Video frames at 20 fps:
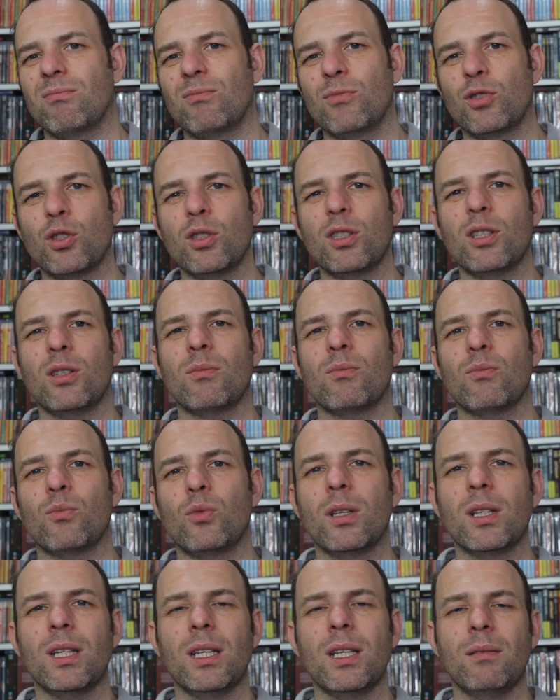Should it?
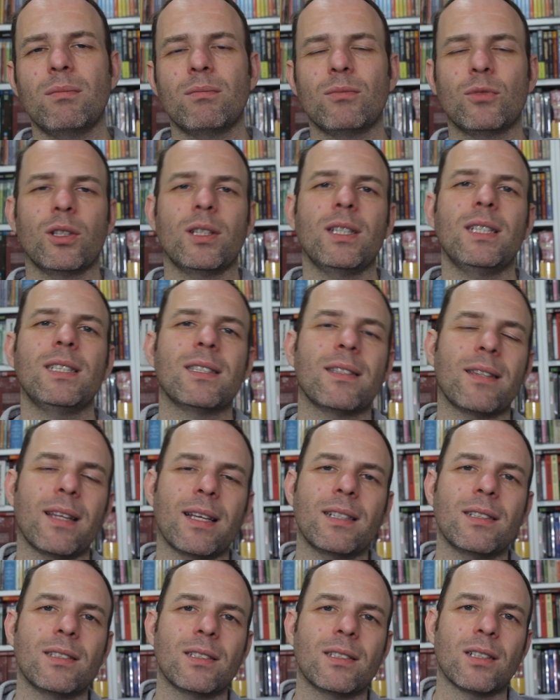Really? Do these
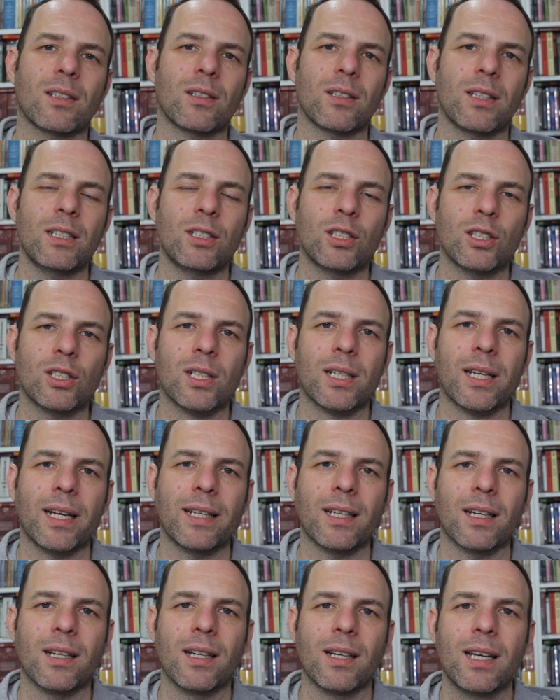things, are they just
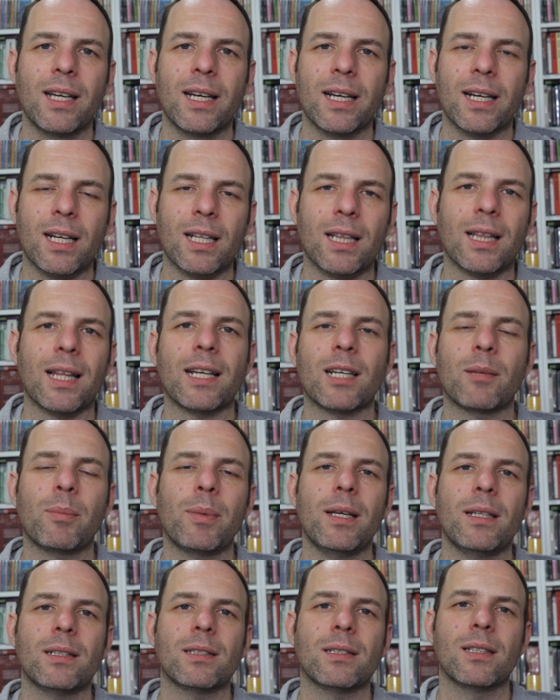kind of
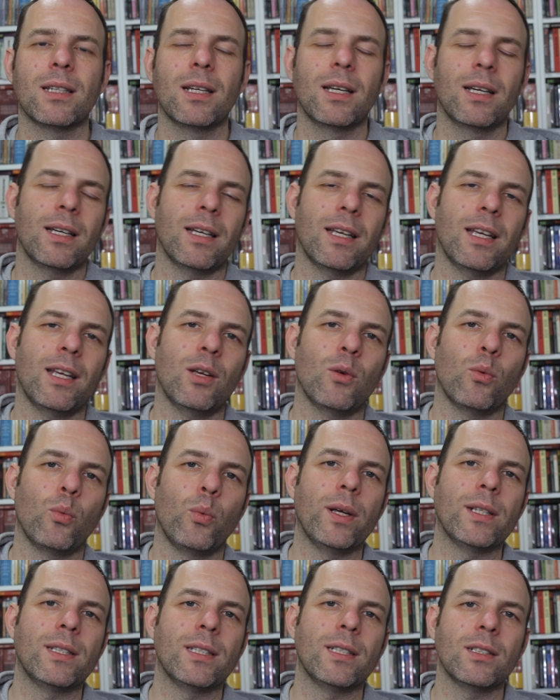clickbait,
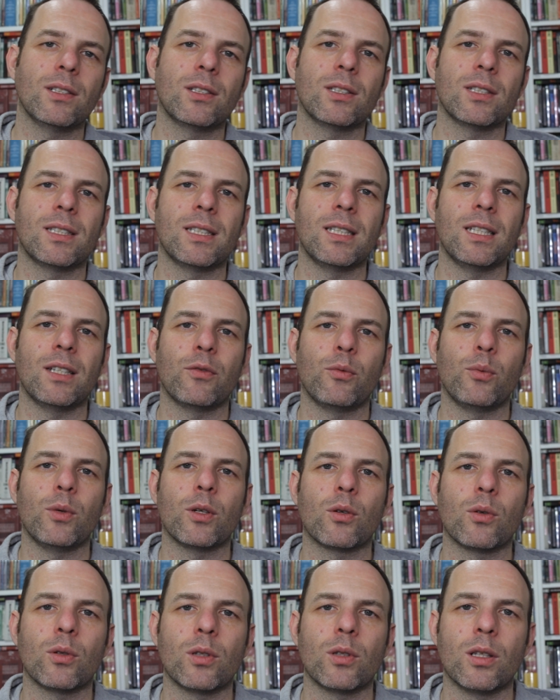waiting to see if
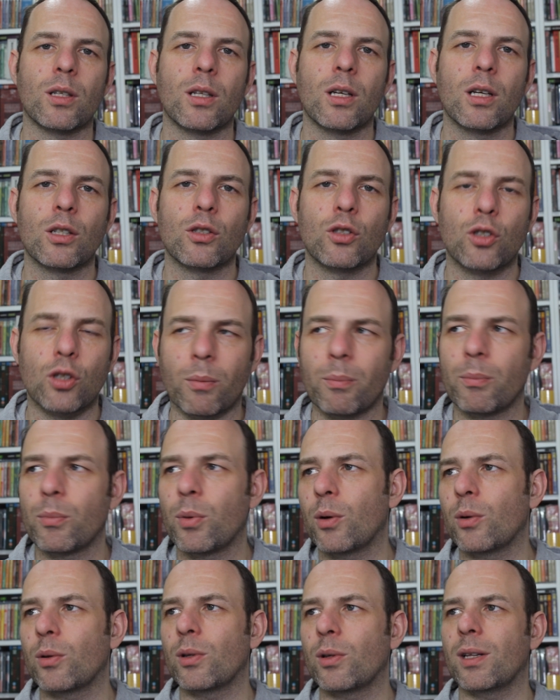we're going to
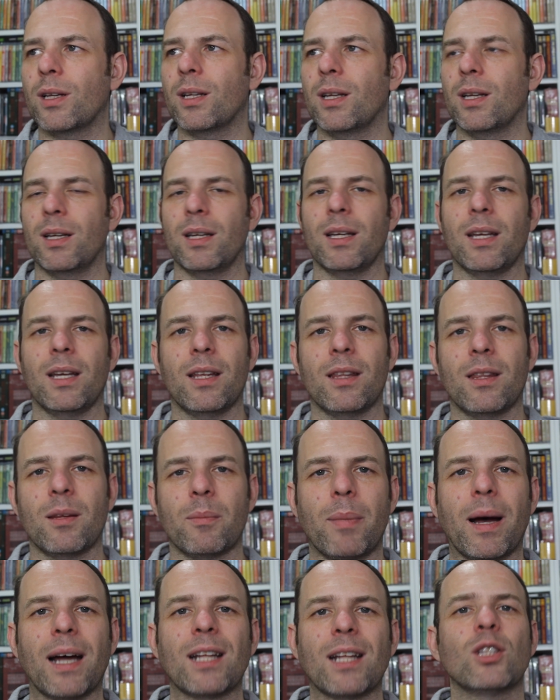jump on
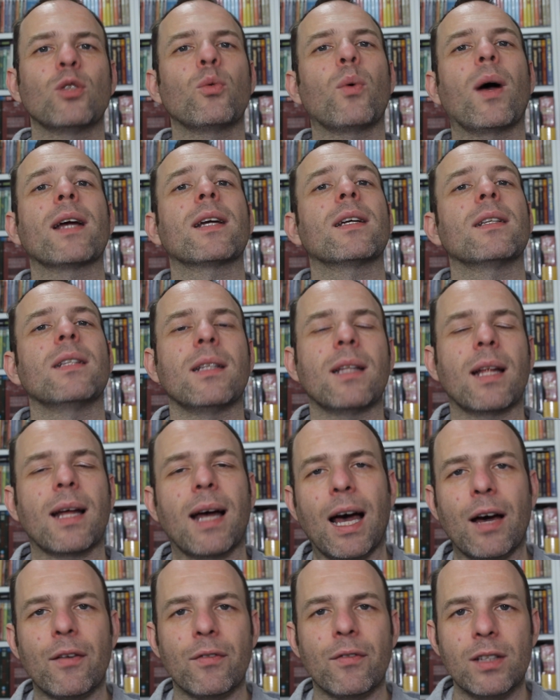the bandwagon and
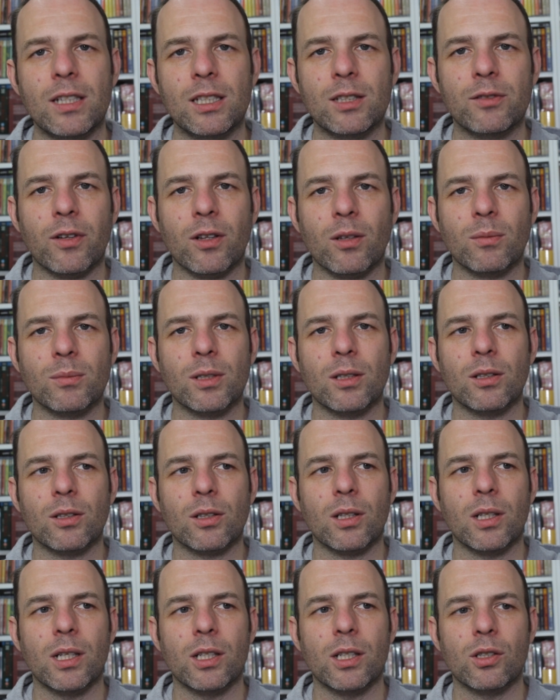have these films in their
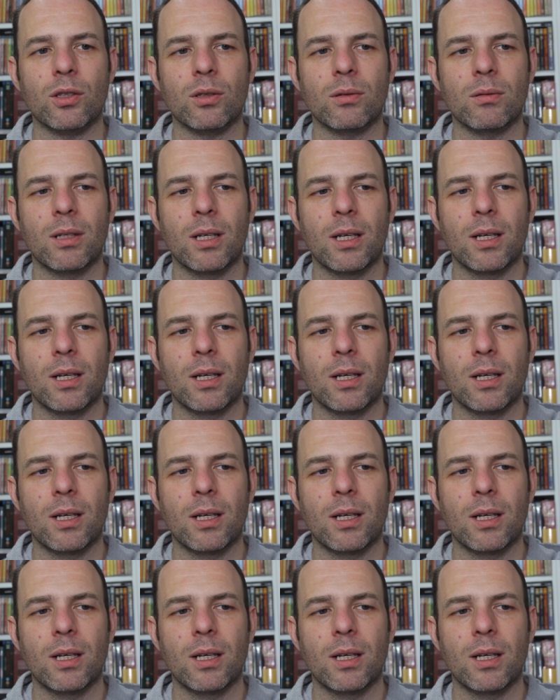collection?